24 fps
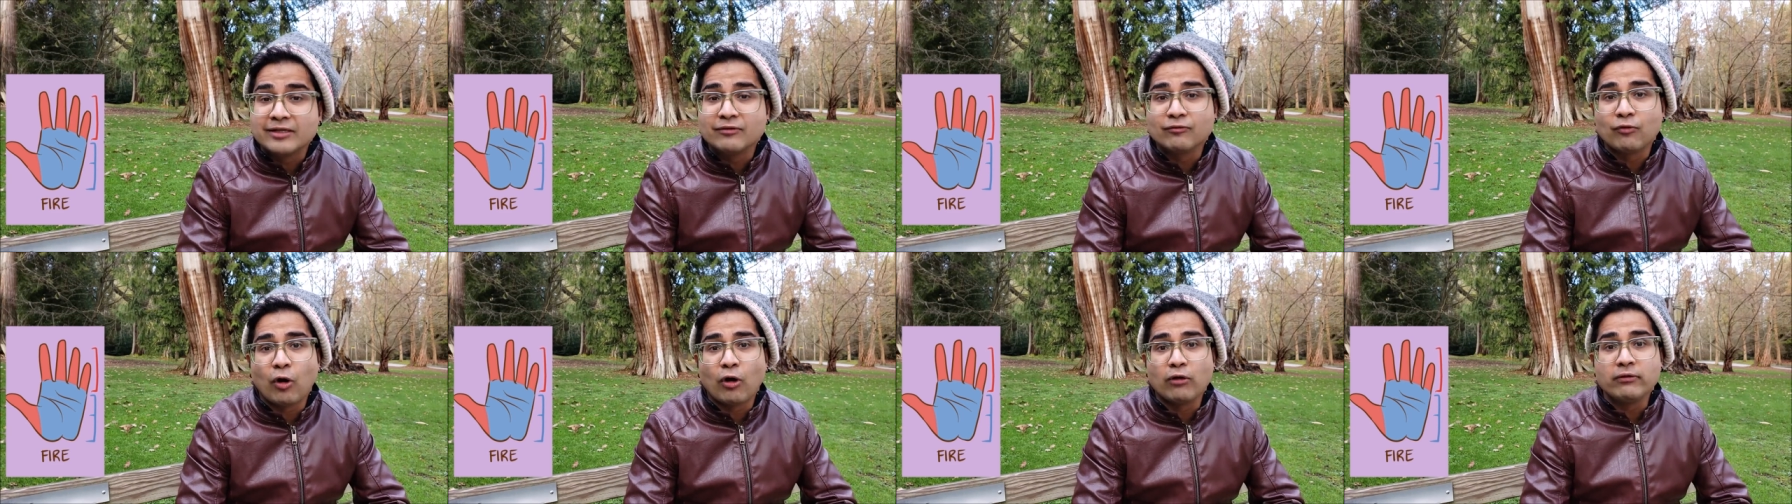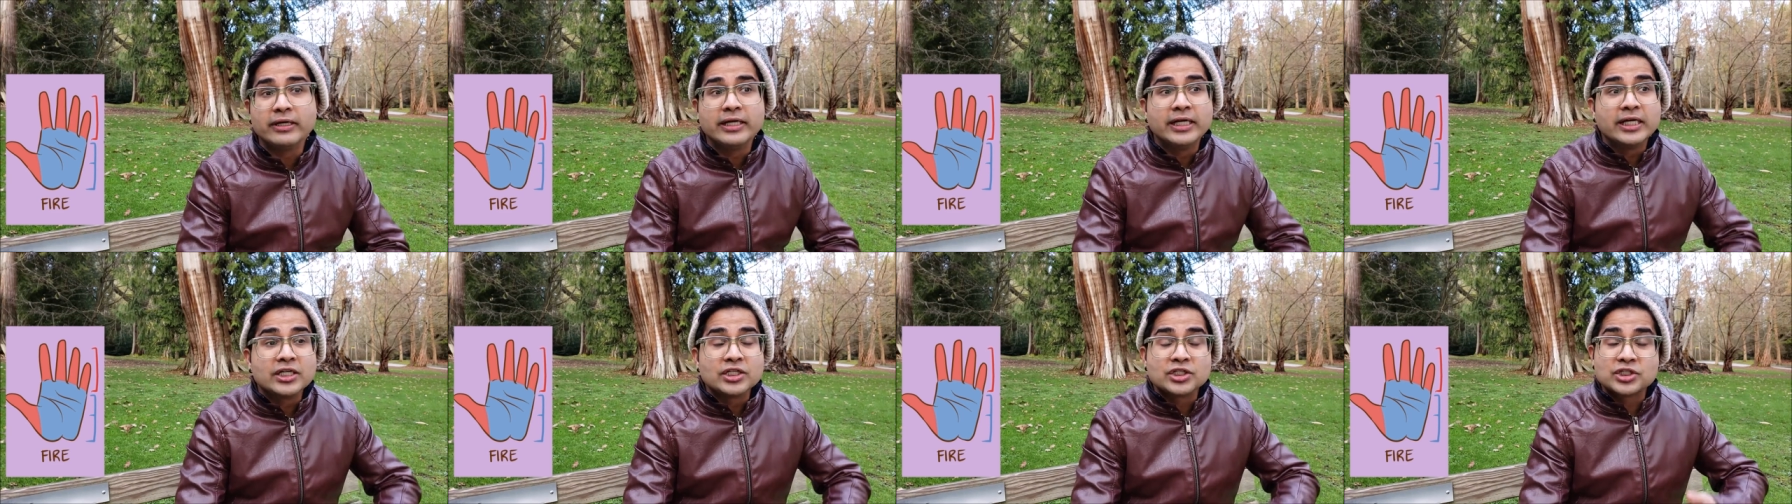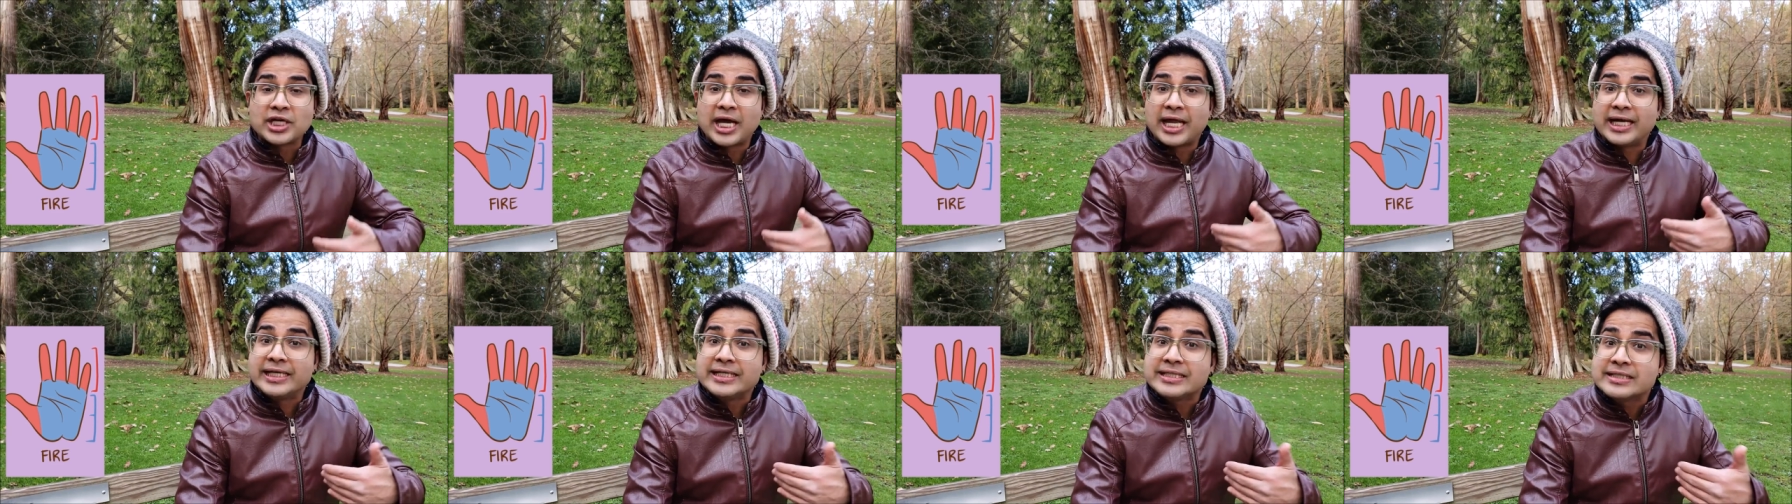involved,
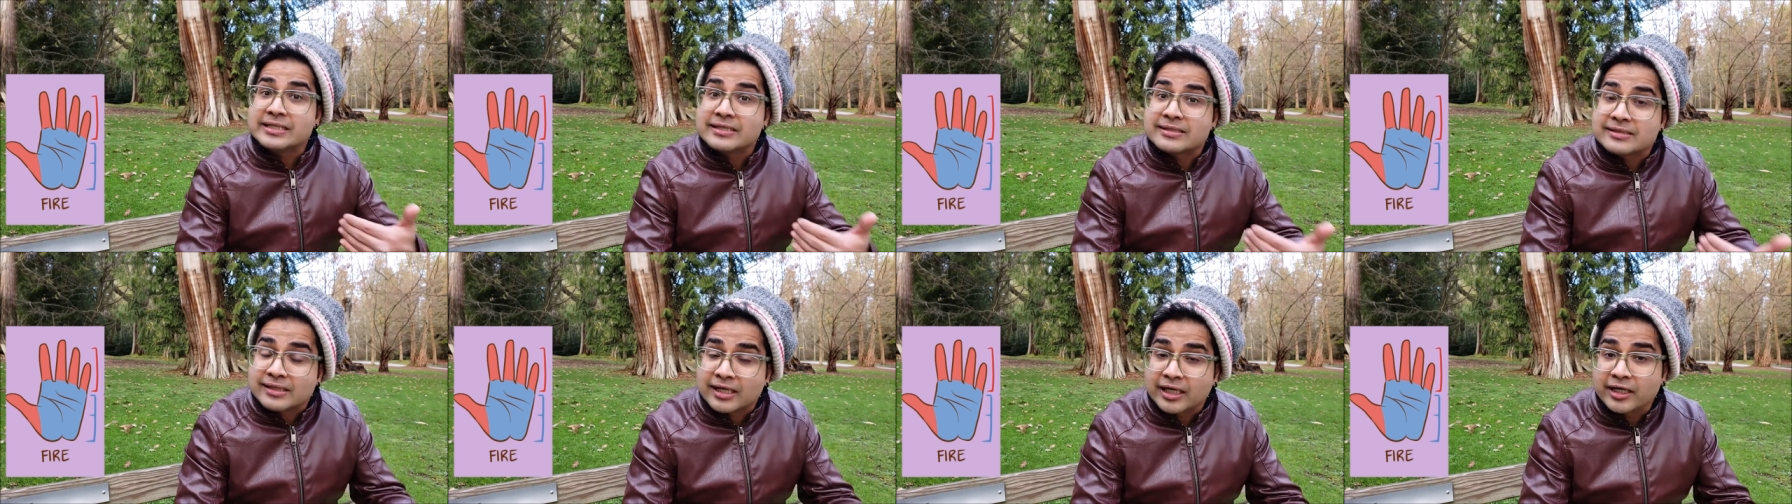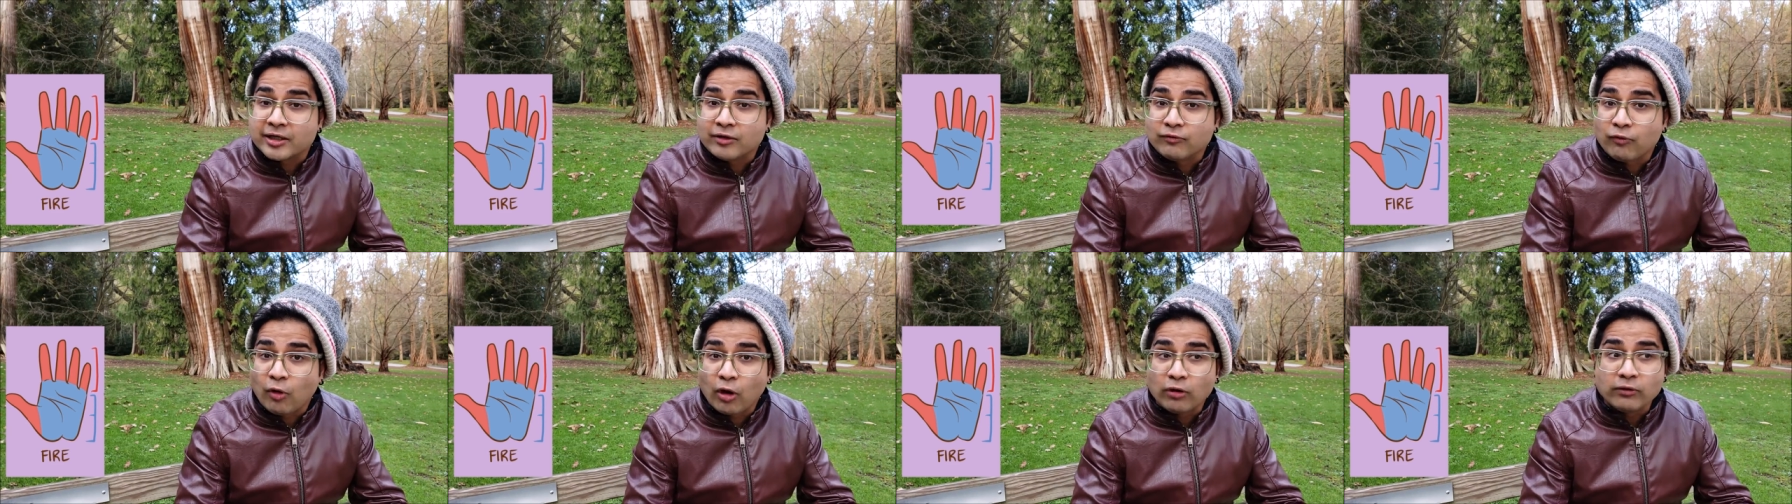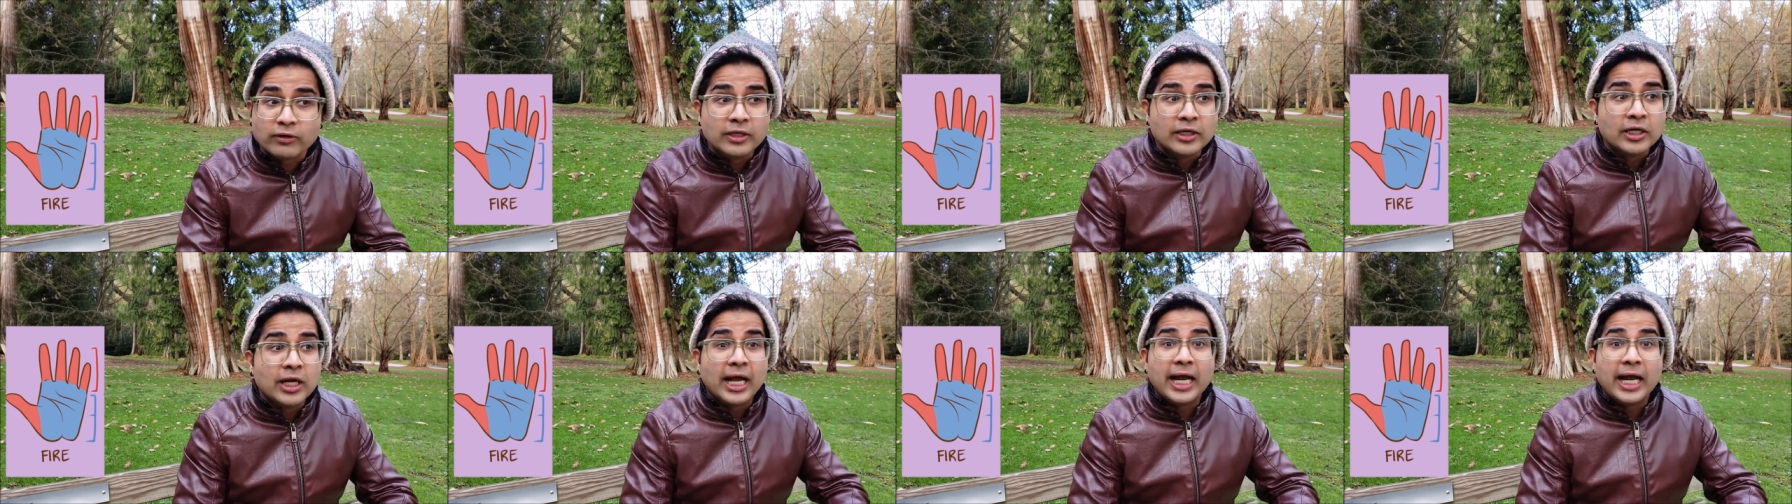challenges are involved,